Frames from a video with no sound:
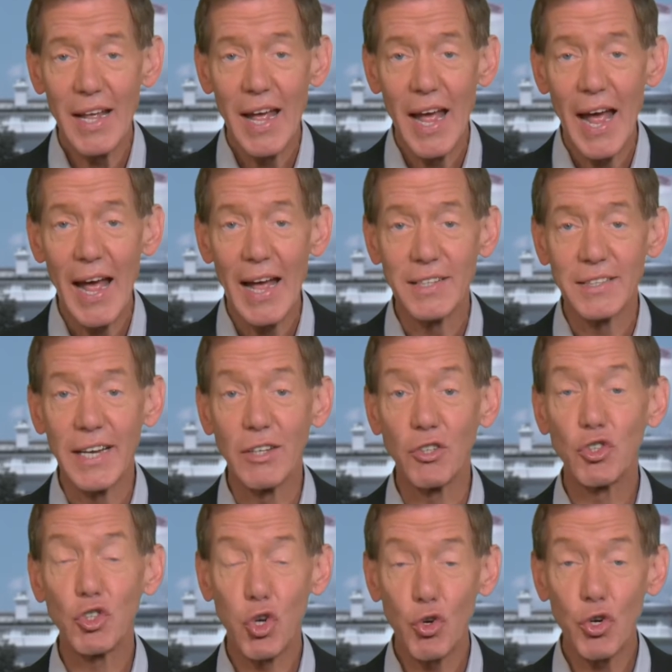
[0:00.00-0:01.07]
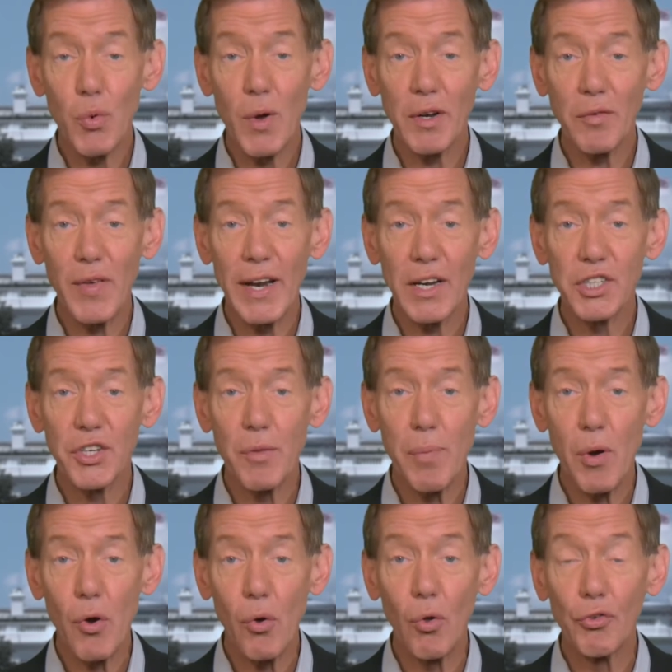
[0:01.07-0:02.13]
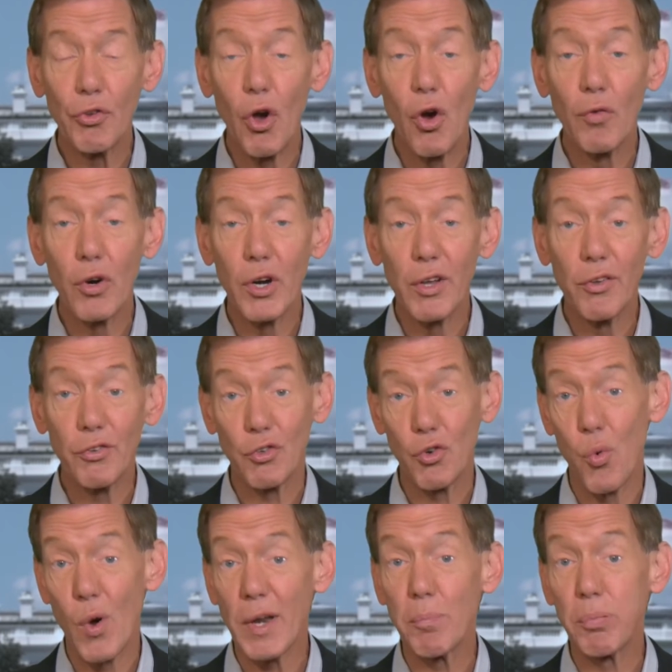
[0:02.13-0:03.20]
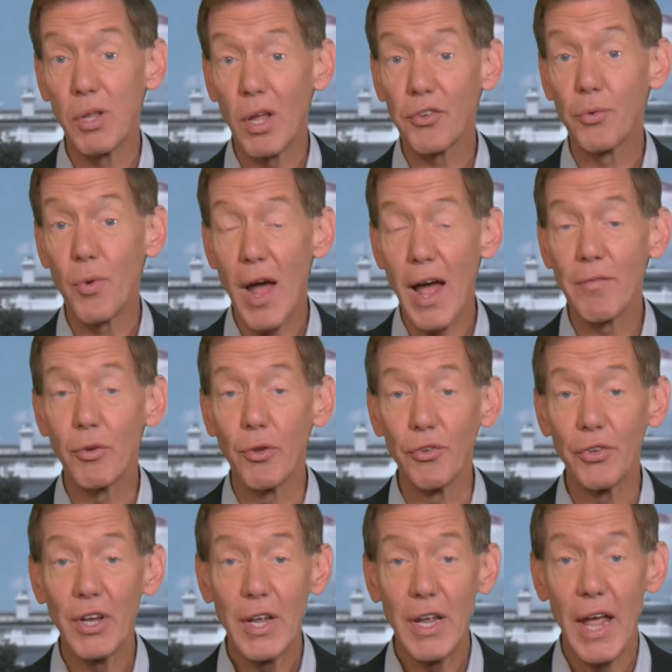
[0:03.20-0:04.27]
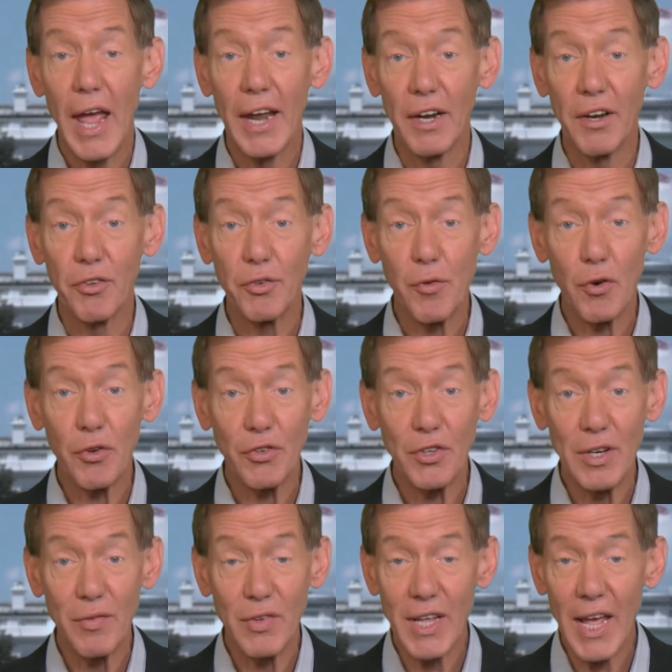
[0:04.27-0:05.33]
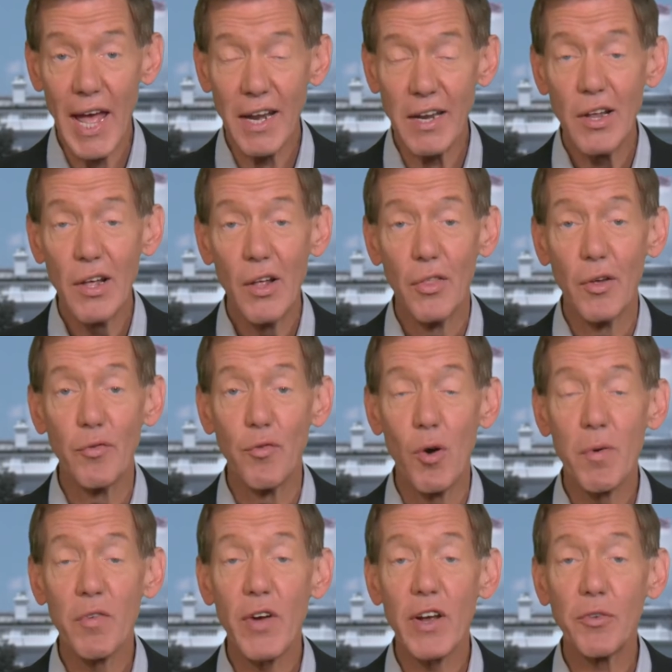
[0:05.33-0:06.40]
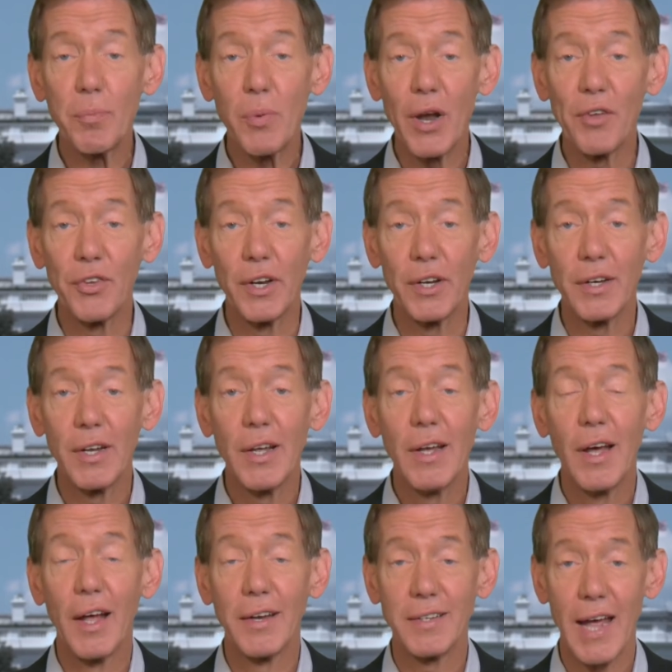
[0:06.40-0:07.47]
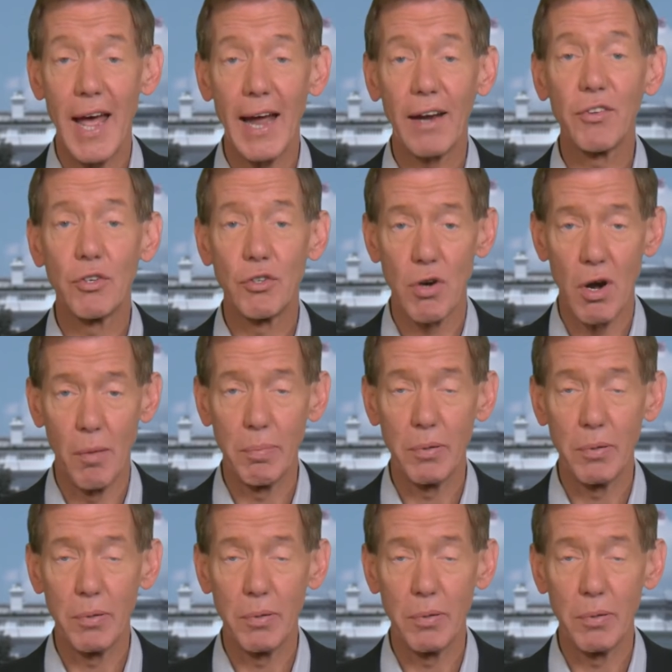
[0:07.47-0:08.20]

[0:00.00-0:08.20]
has a 2-to-1 advantage in the polls over his 20-plus rivals. And in his first TV ad, the former vice president attacks Trump.